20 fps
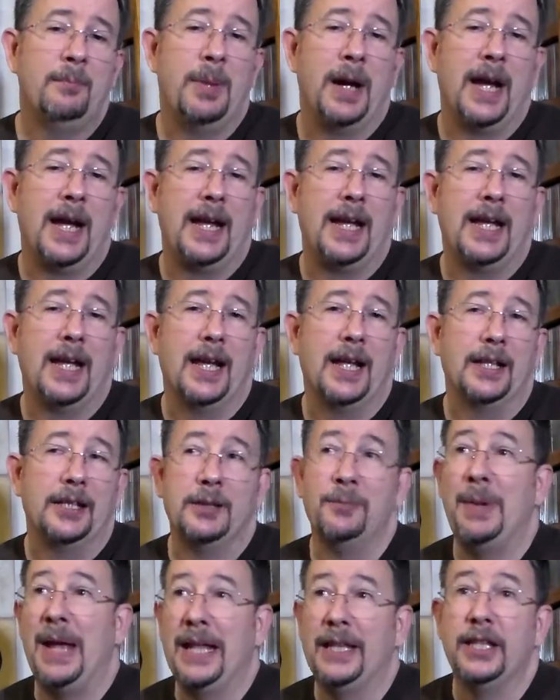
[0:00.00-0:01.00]
by
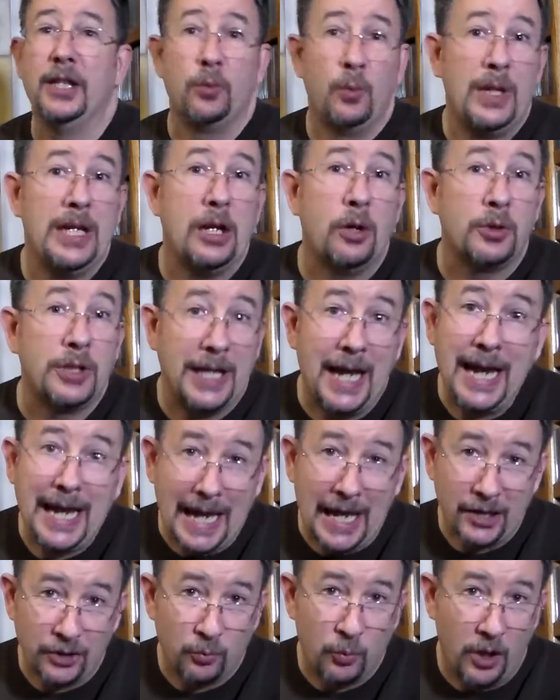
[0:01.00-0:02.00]
the band that we know
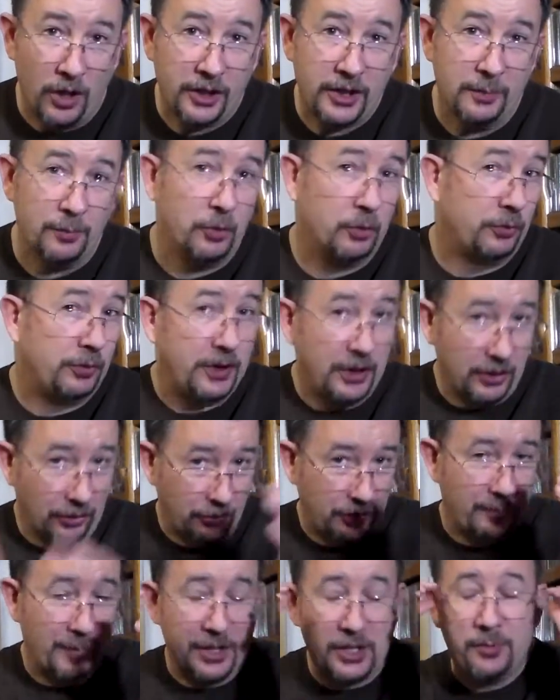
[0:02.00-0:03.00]
today as Walk the Moon,
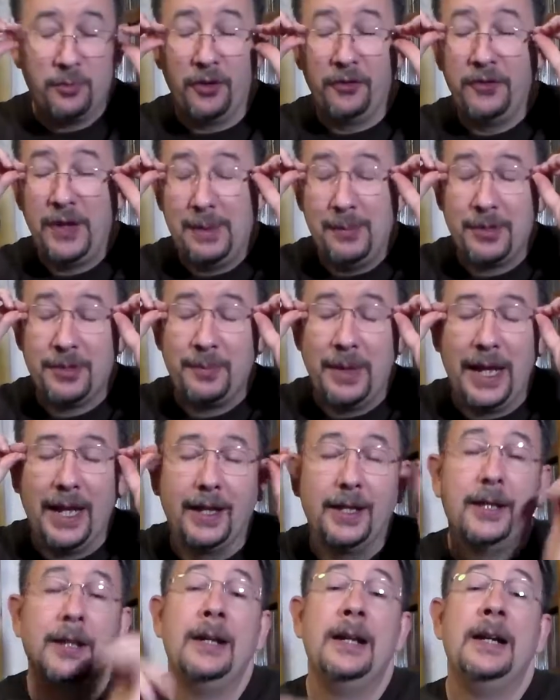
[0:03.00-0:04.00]
the much more famous
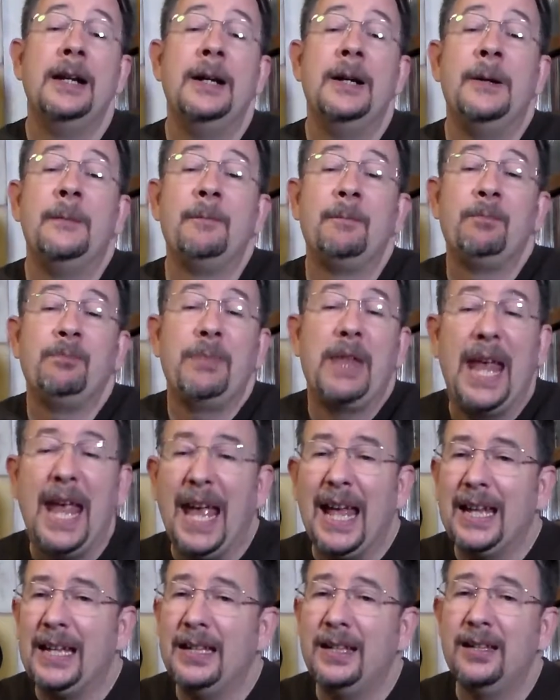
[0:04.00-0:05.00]
band,
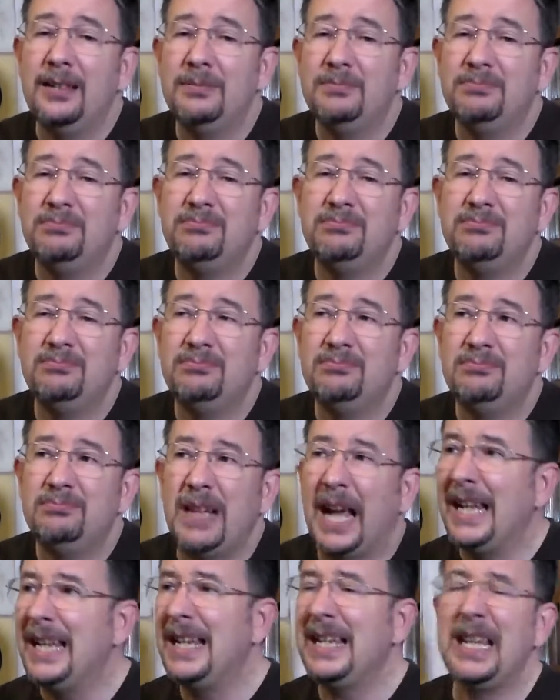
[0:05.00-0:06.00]
and
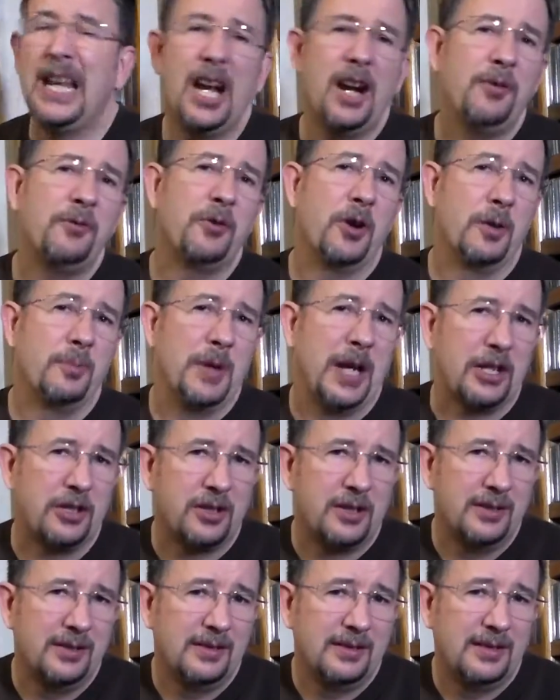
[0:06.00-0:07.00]
I didn't care for it
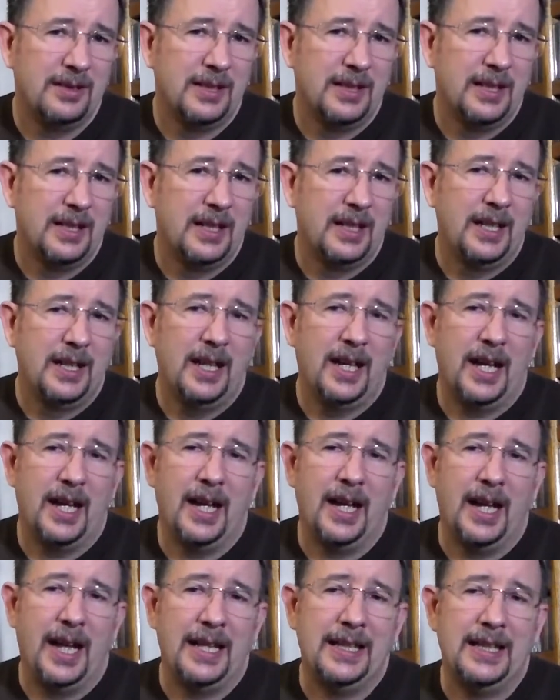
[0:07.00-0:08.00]
much.
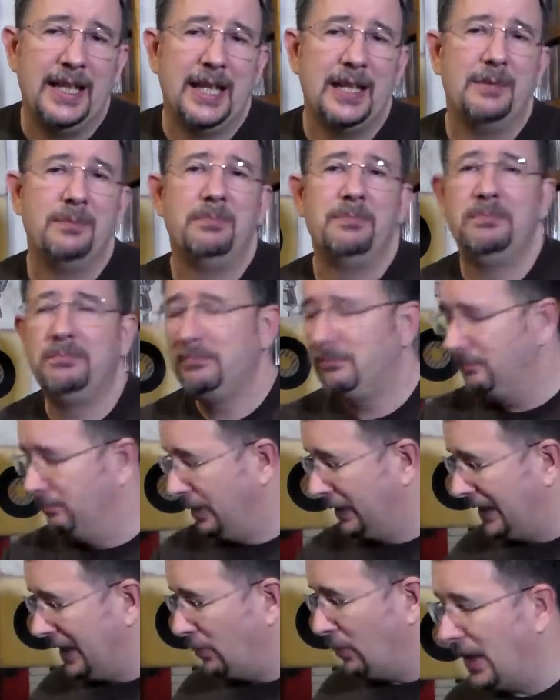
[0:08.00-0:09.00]

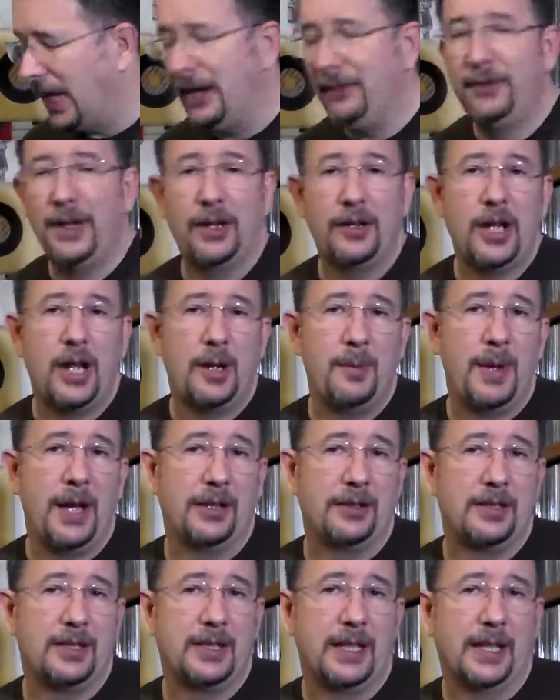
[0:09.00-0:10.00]
But when I found out
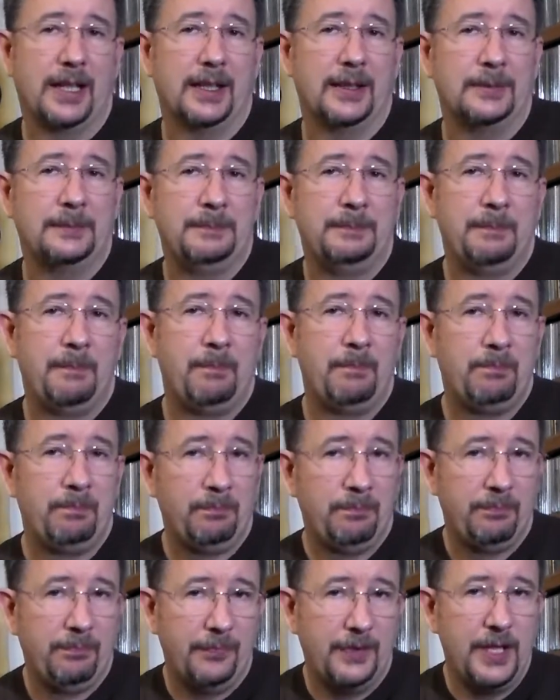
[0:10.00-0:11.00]
about
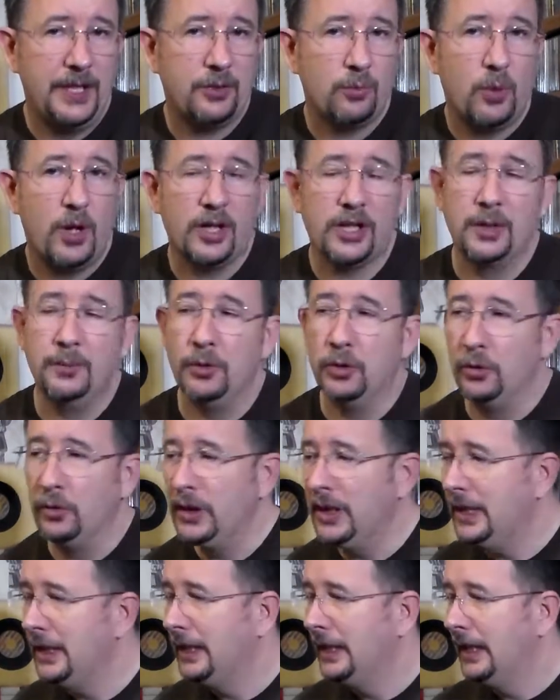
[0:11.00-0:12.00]
this Walk the
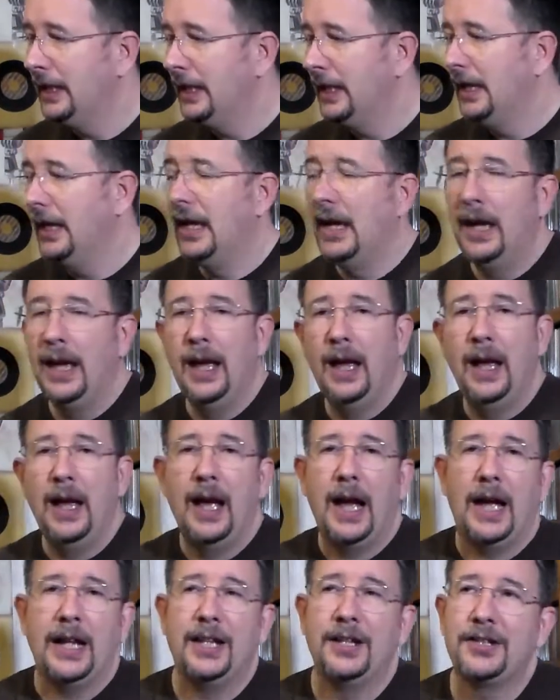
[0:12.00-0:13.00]
Moon,
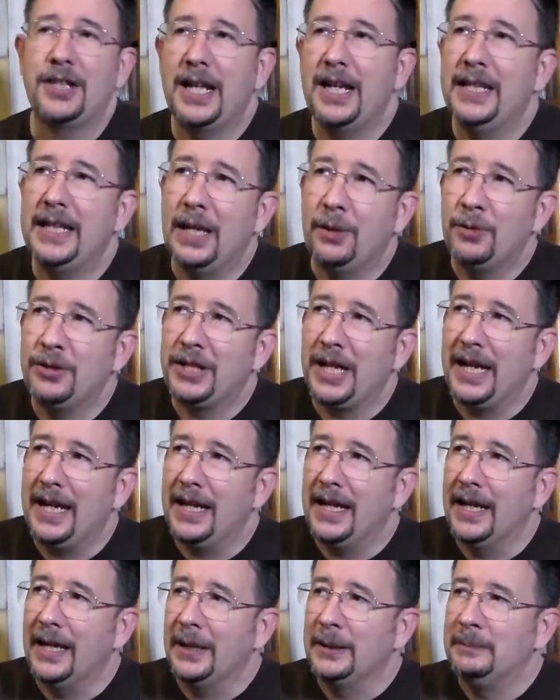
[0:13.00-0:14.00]
I decided that was
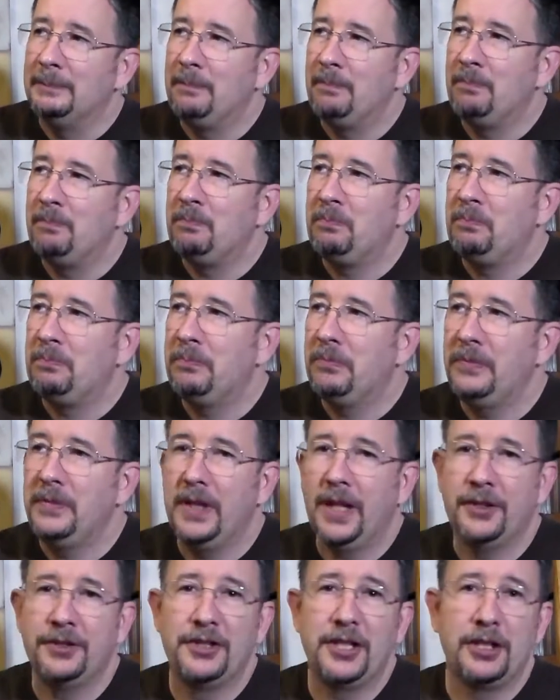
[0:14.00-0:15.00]
a
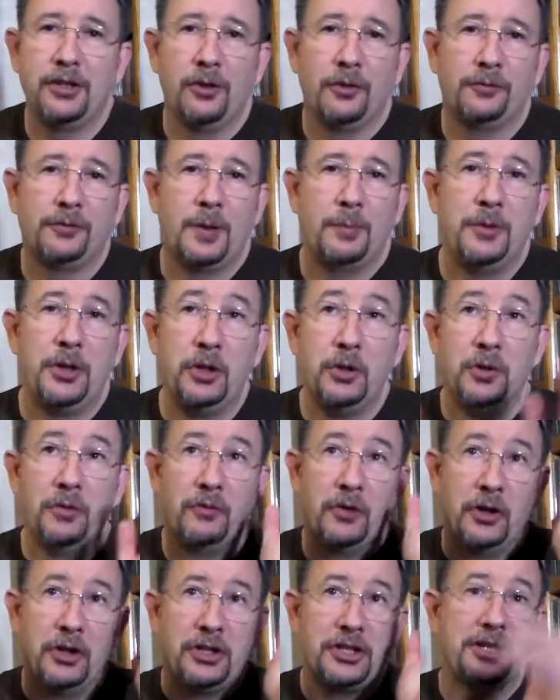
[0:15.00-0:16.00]
signal from the
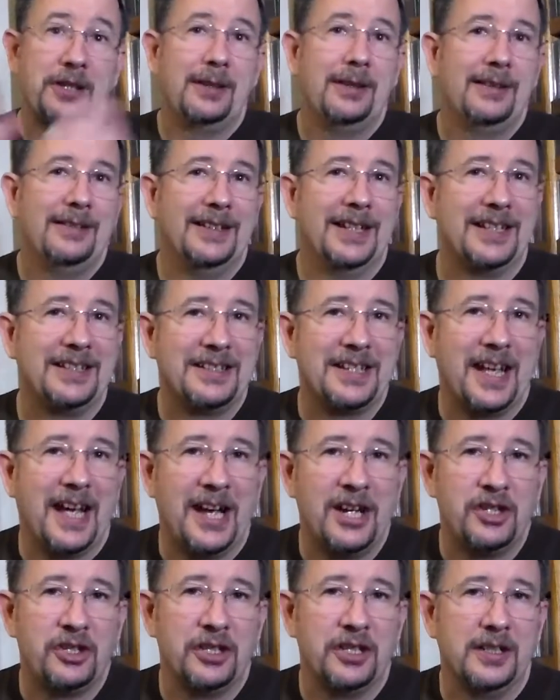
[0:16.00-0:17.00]
universe that
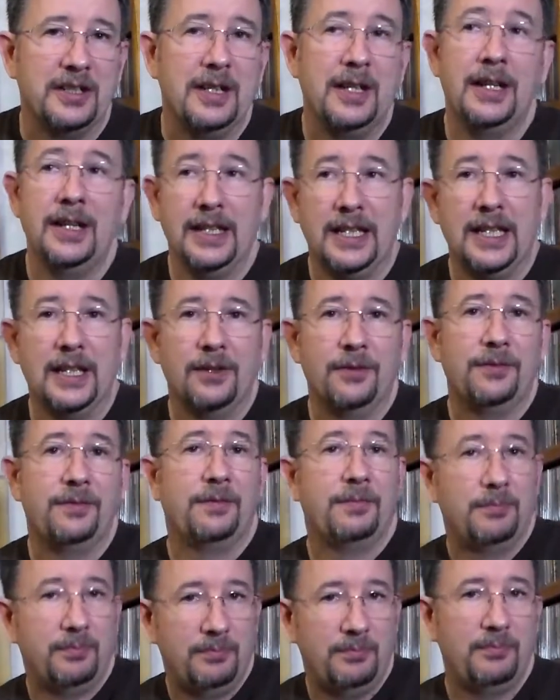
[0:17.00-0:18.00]
I should
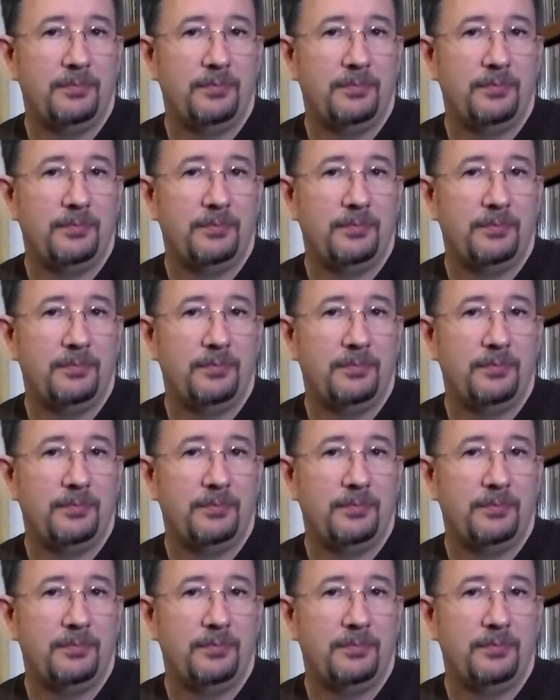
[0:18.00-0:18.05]
give